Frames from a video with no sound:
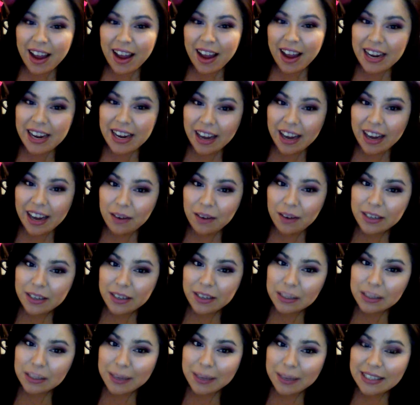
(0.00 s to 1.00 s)
and you kind of want
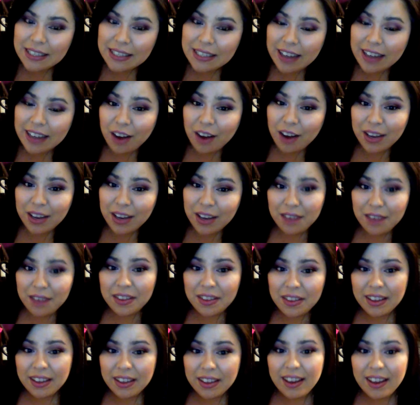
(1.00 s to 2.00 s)
to space it out
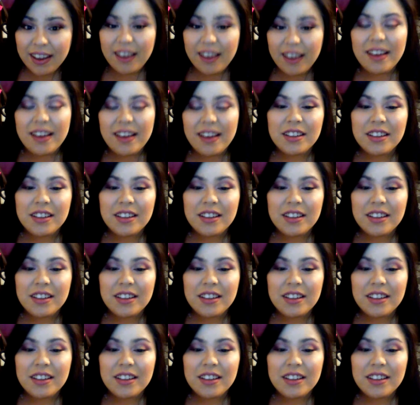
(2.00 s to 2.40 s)
evenly